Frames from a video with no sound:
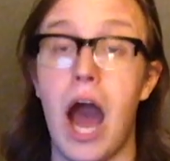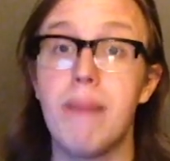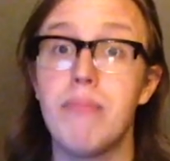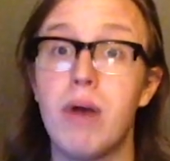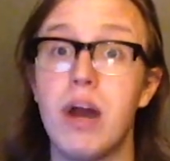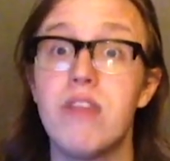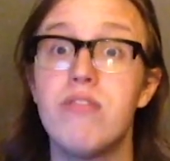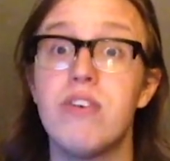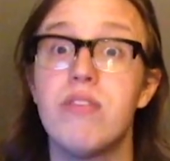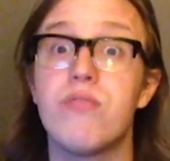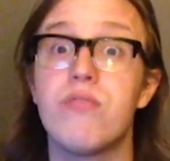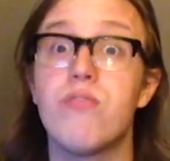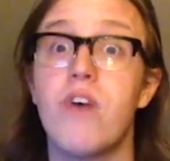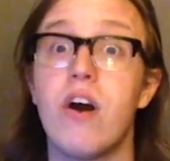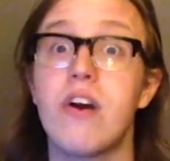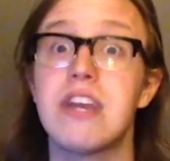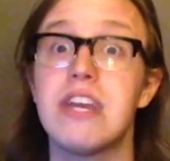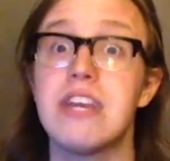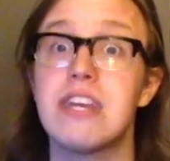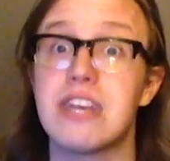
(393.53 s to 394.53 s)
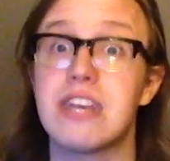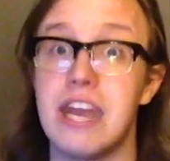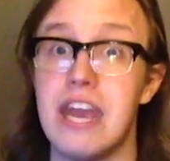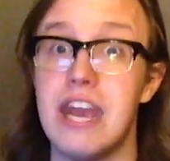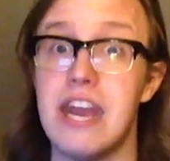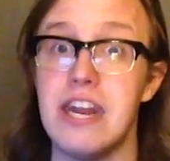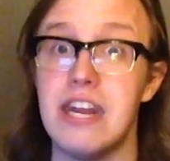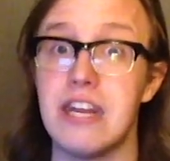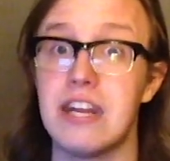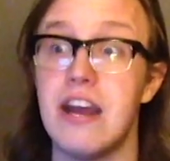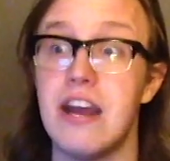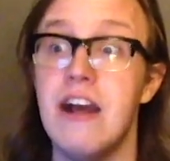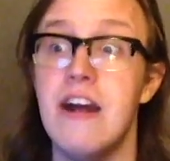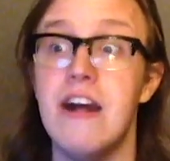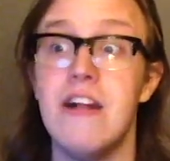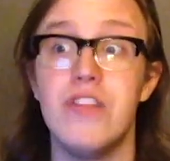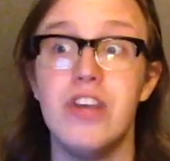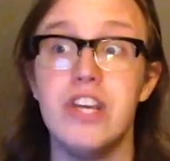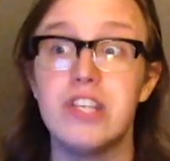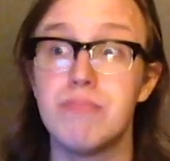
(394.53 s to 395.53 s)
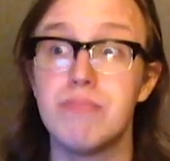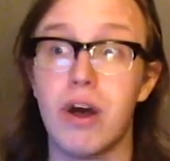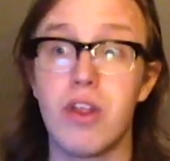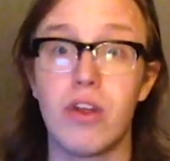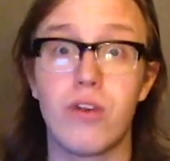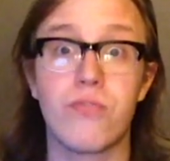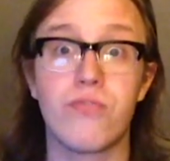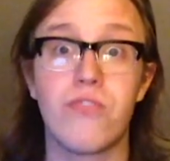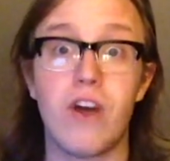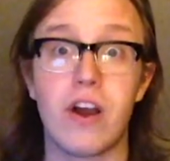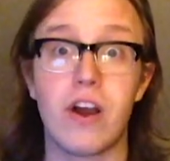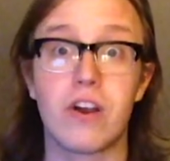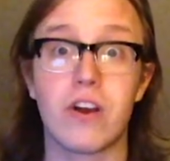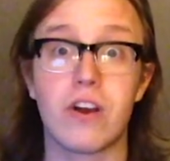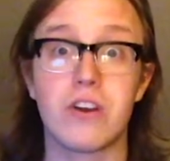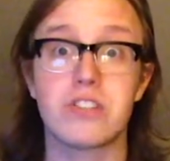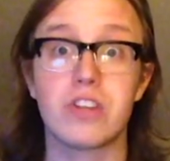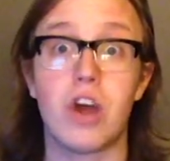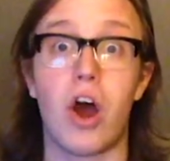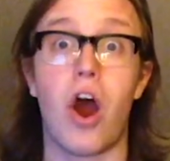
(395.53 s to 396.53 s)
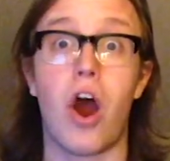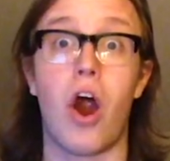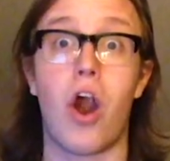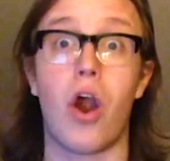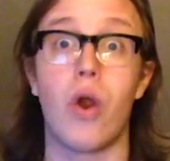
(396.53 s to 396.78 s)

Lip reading: I'm not even fucking kidding. These motherfuckers